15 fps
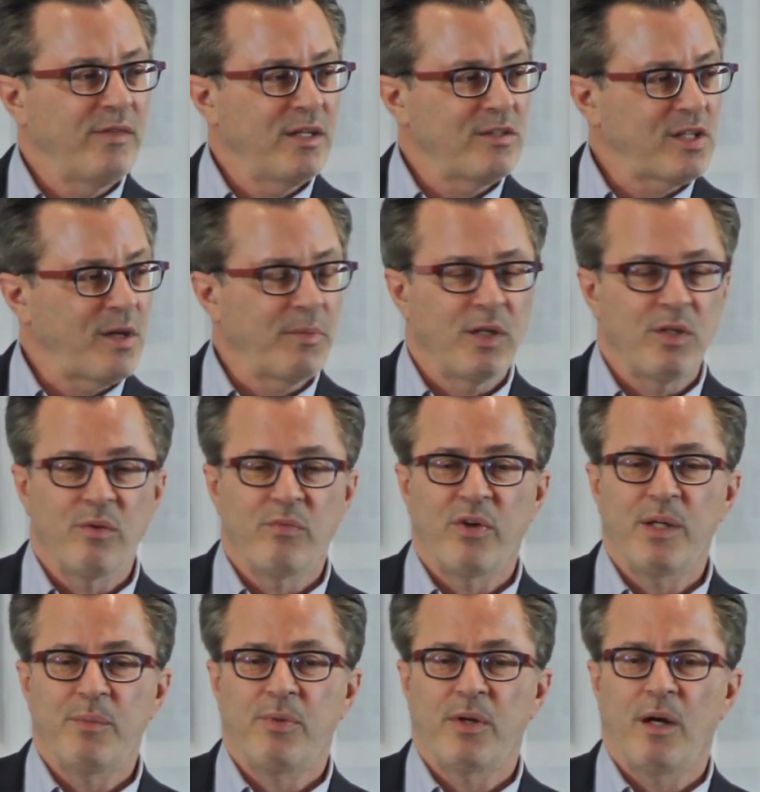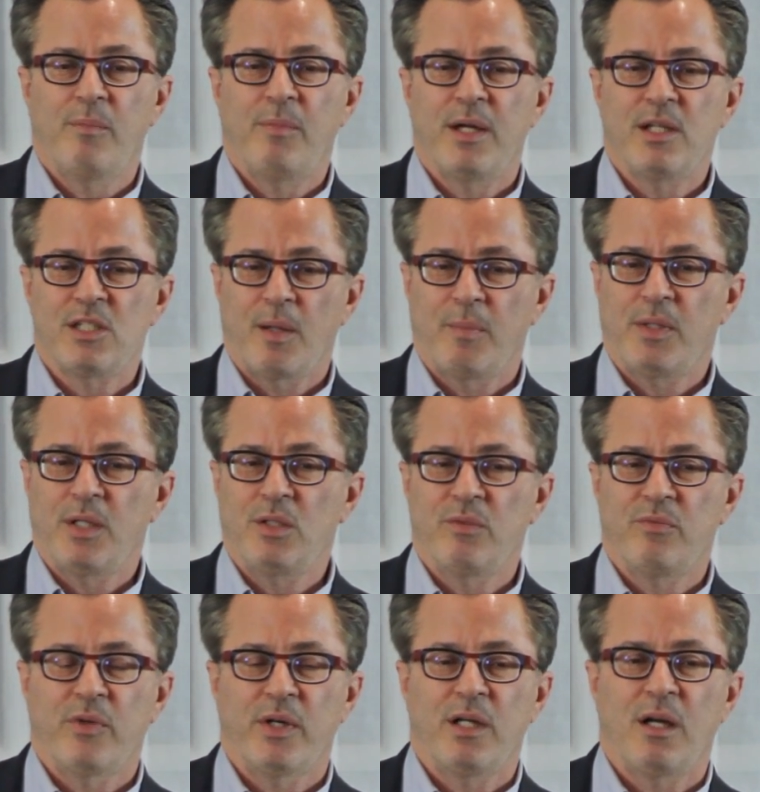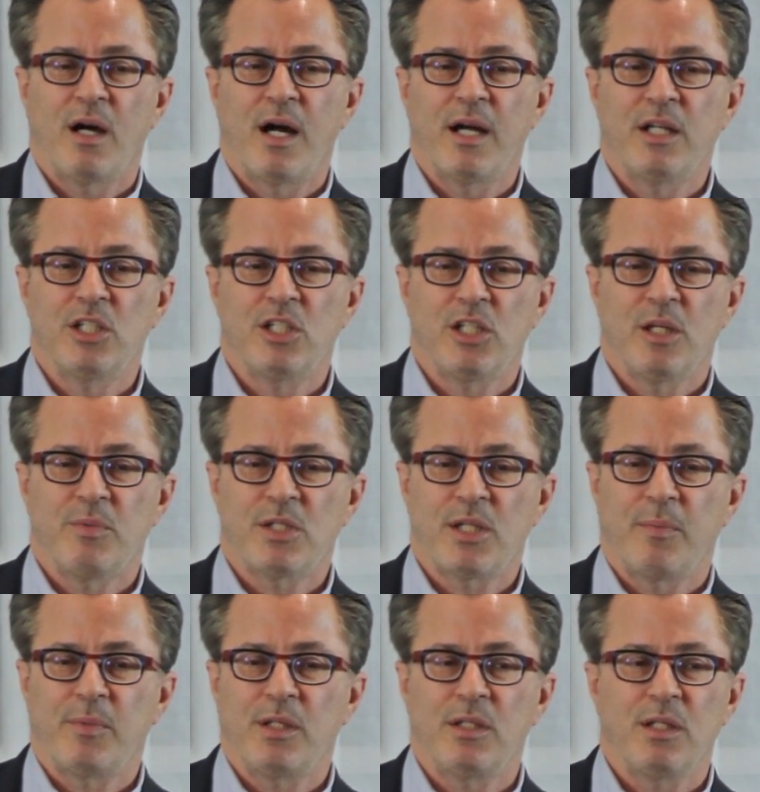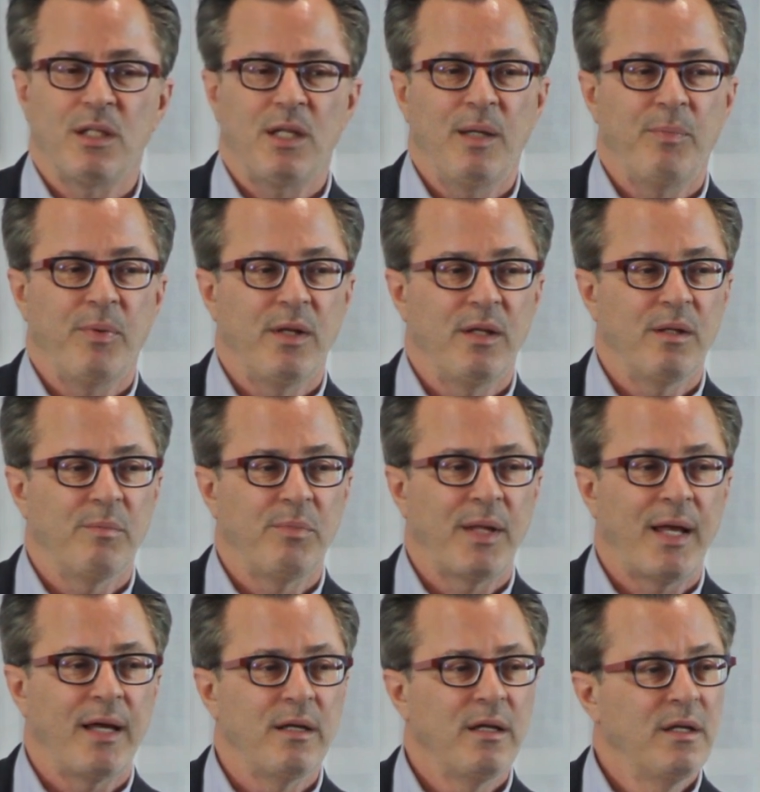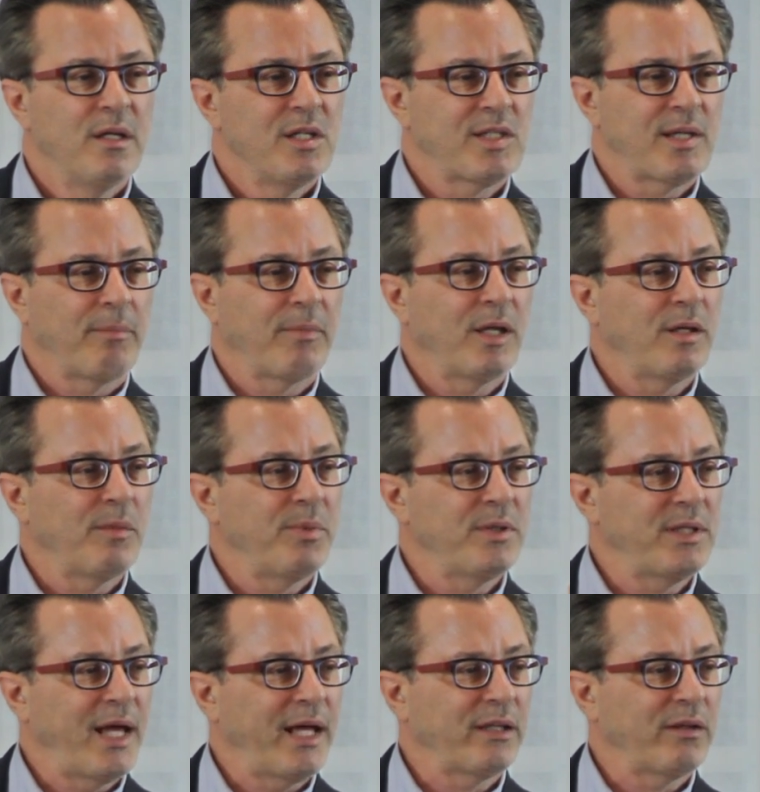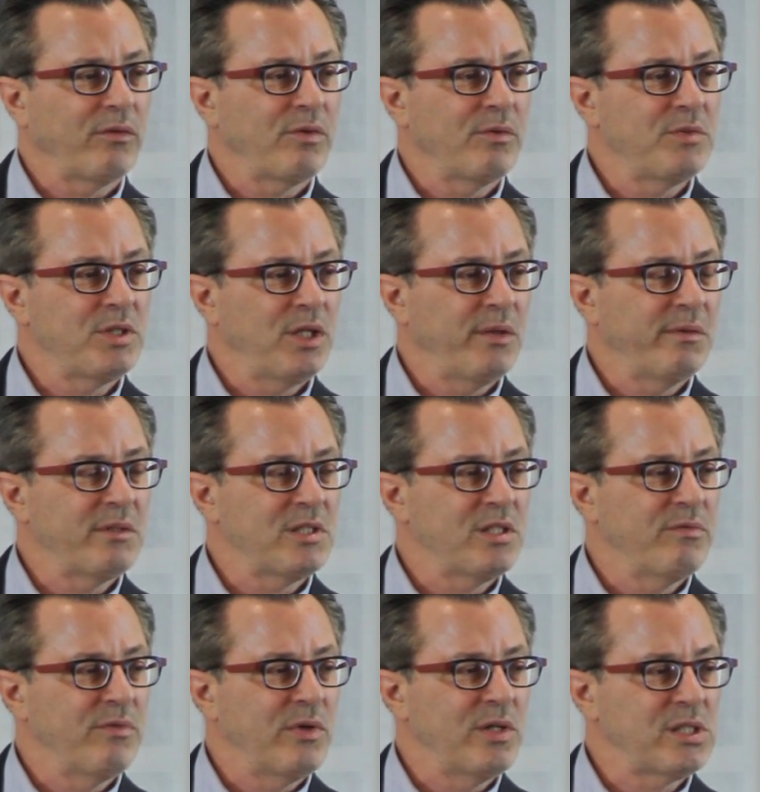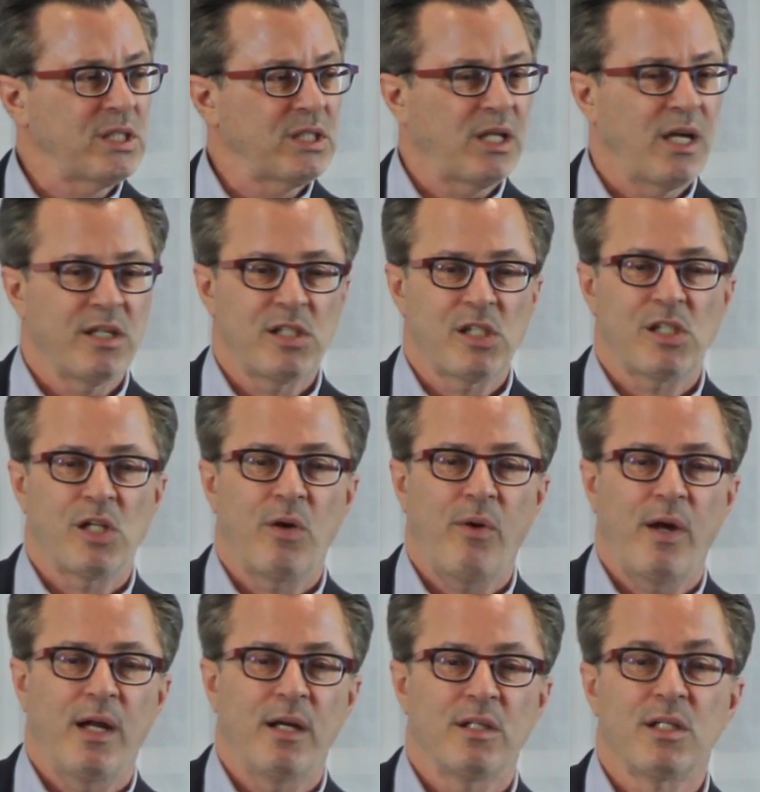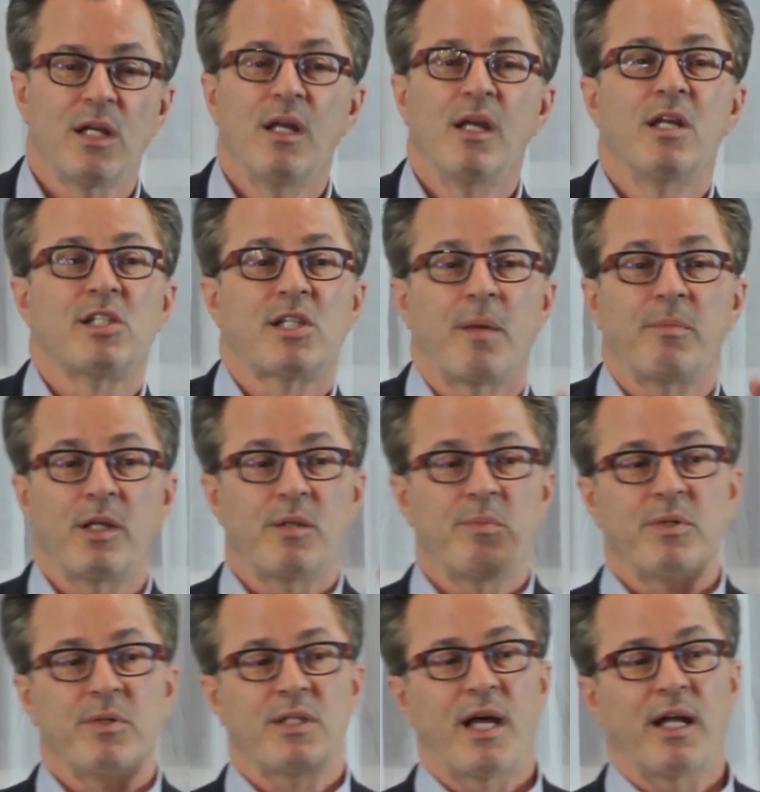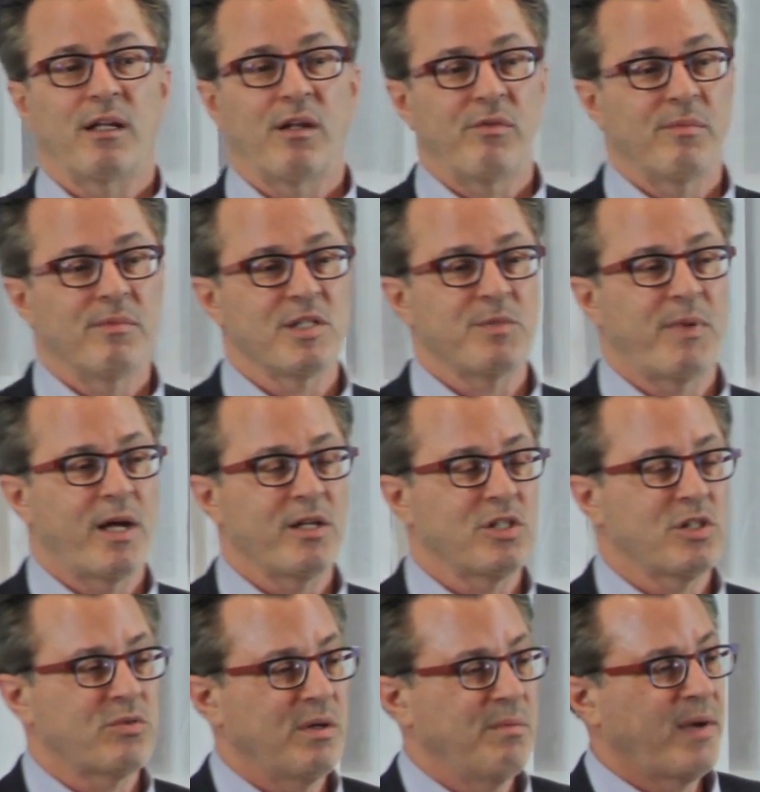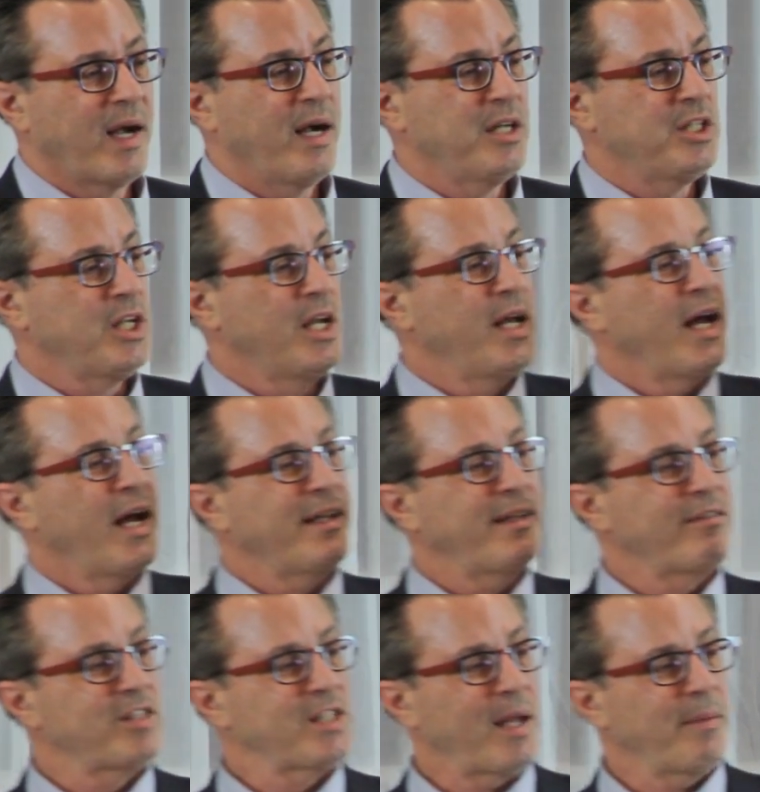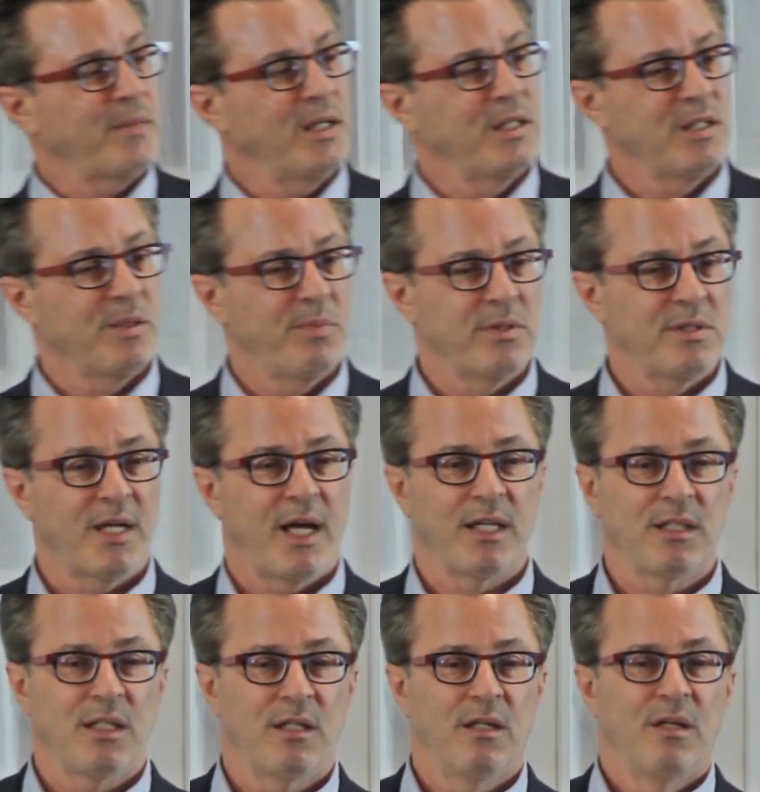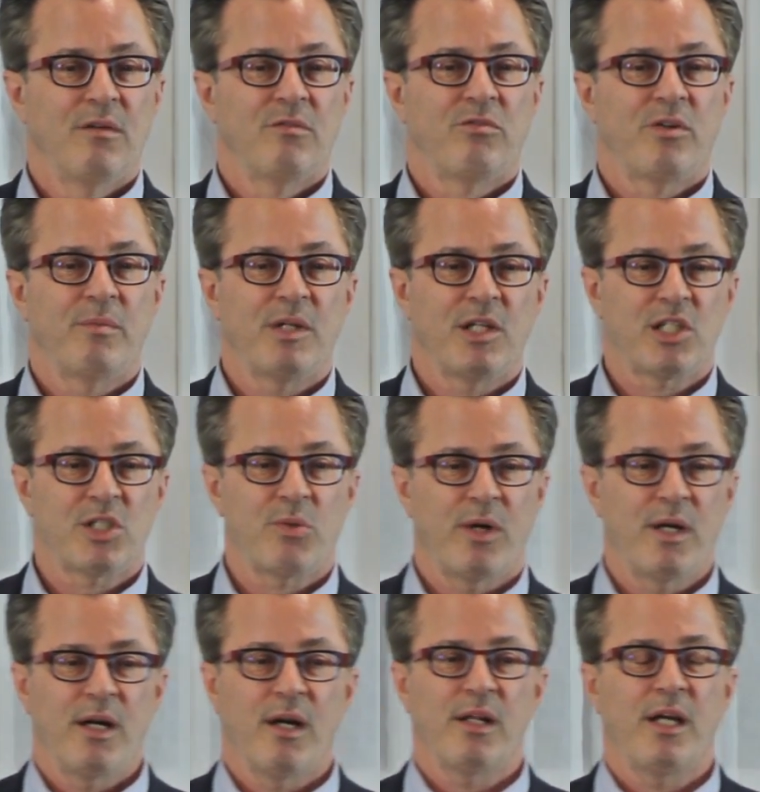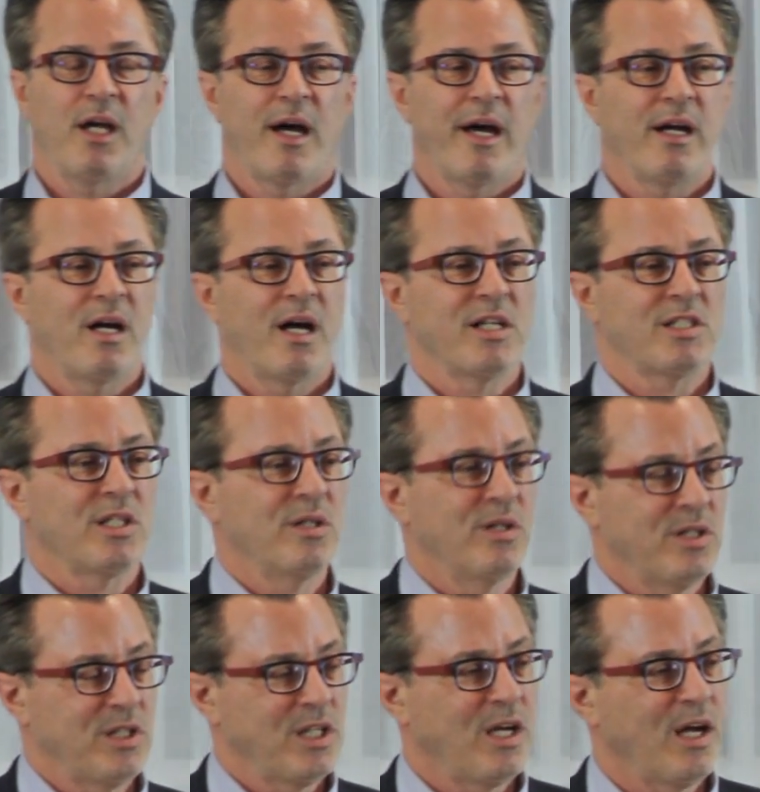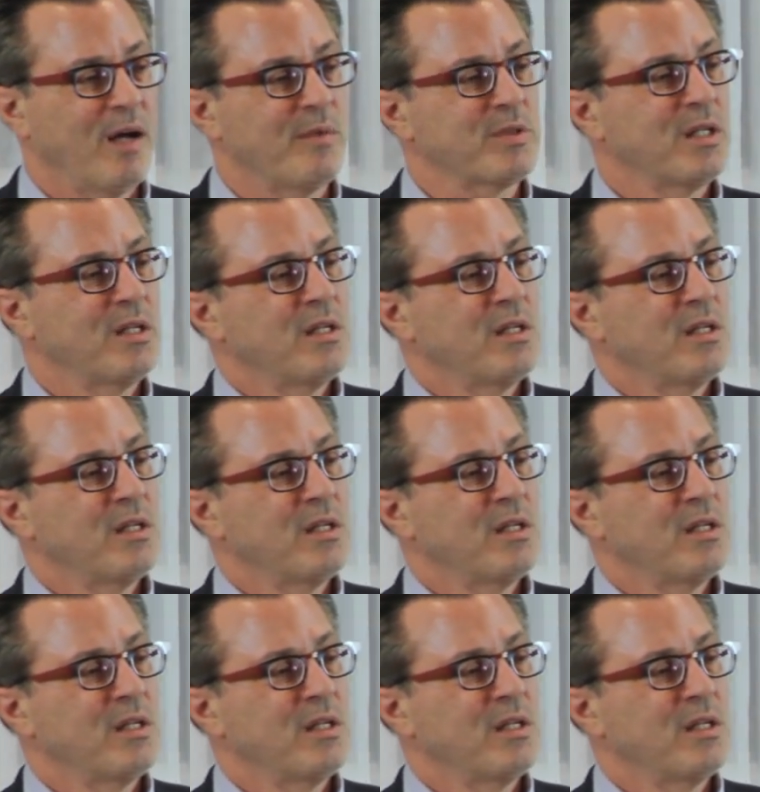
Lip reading: Do you have something to avoid probate, something to avoid guardianship, something to keep it in the blood, something to protect it from children's divorces, losses, and creditors, something to protect it from a spouse's remarriage, and do you have something to protect it from the extraordinarily high cost of nursing homes?